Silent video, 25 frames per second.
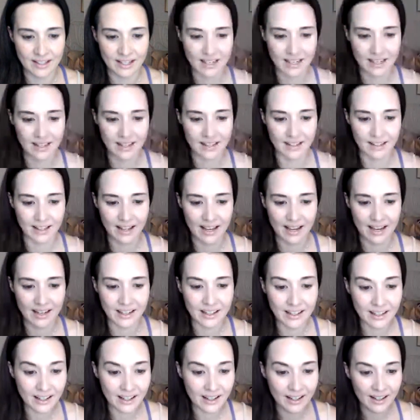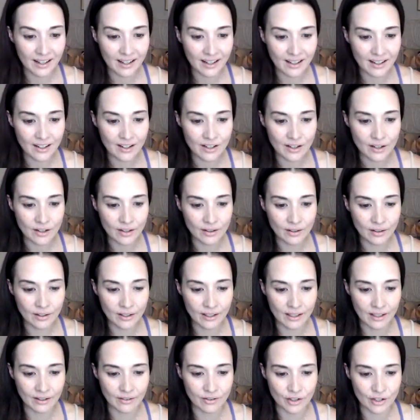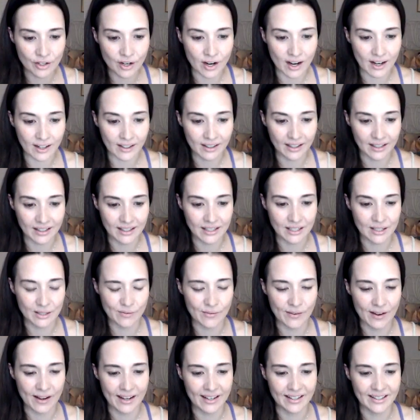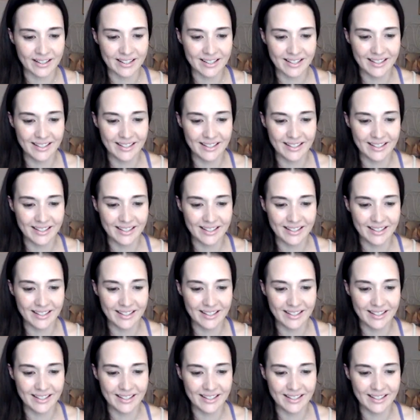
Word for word: the like look of shock on his face.